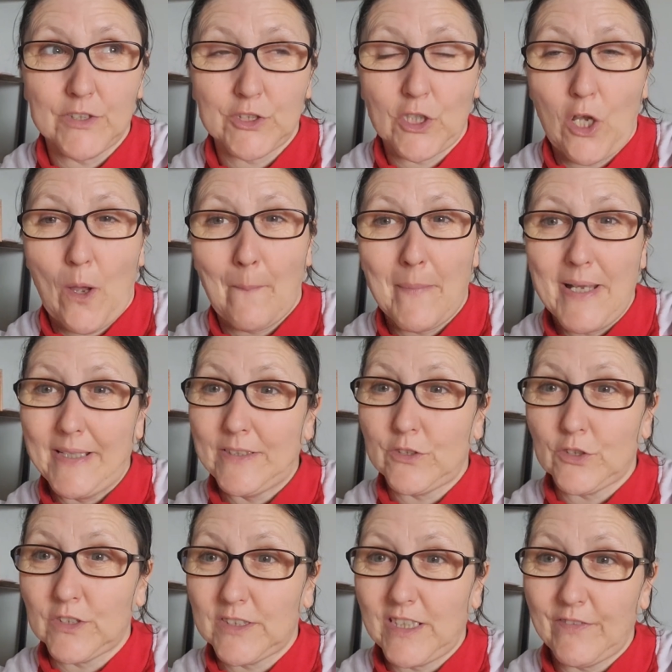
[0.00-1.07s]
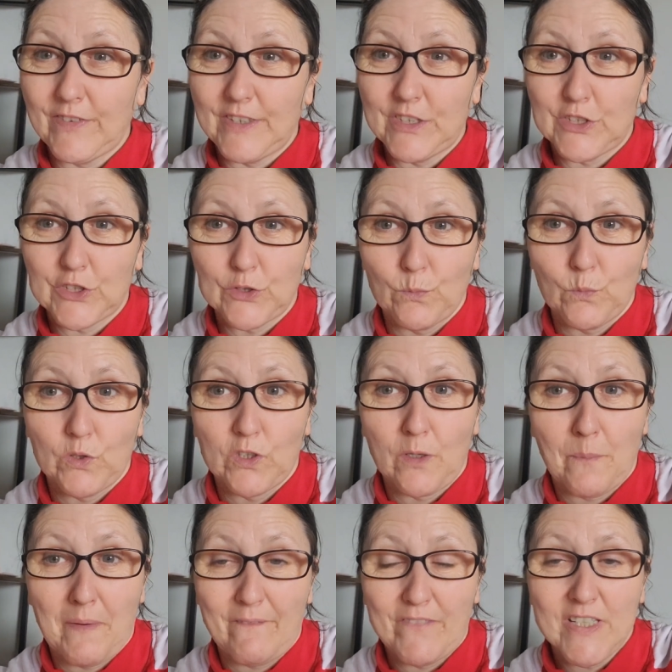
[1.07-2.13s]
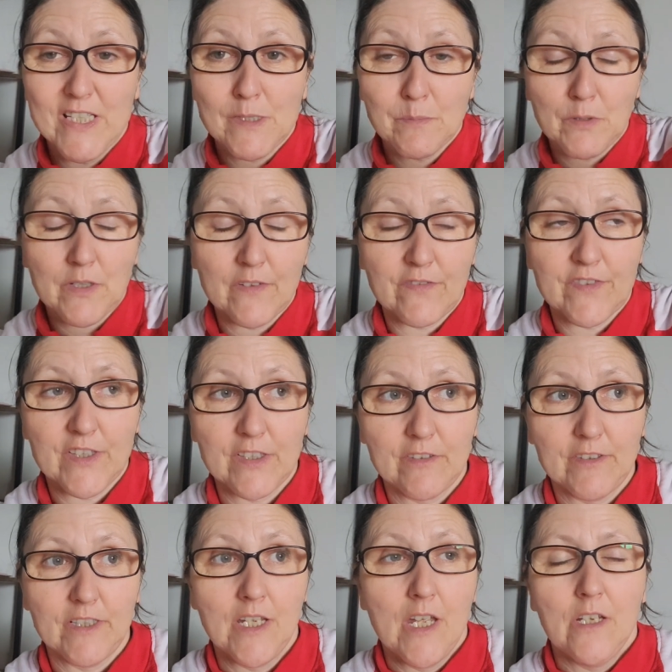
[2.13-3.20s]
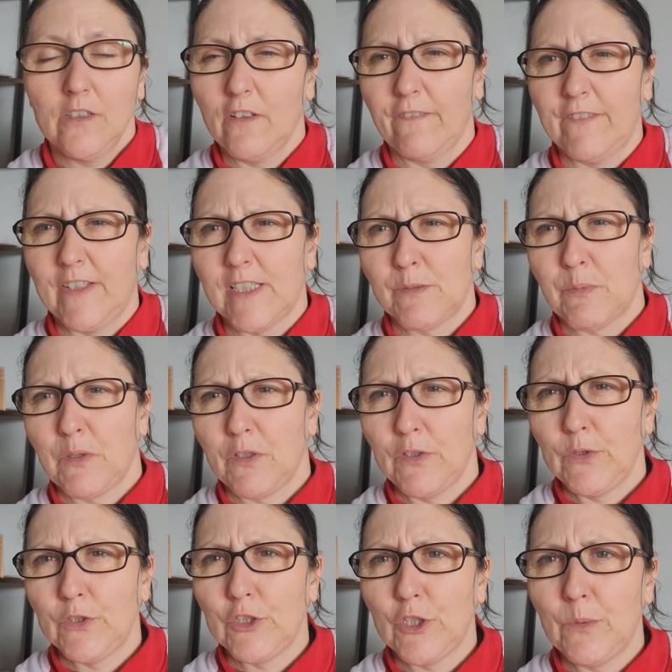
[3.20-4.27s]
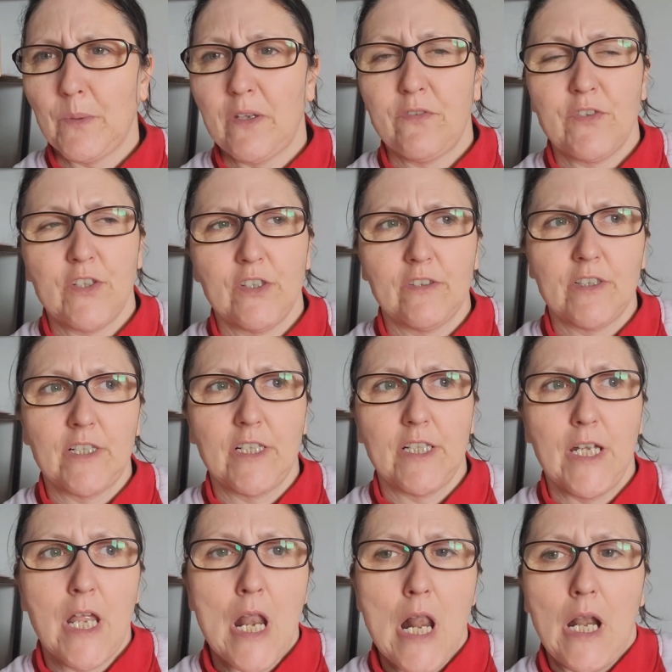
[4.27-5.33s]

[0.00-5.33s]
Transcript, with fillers: so I might just give it to someone on my Facebook, if you're not Facebook, YouTube, if you're a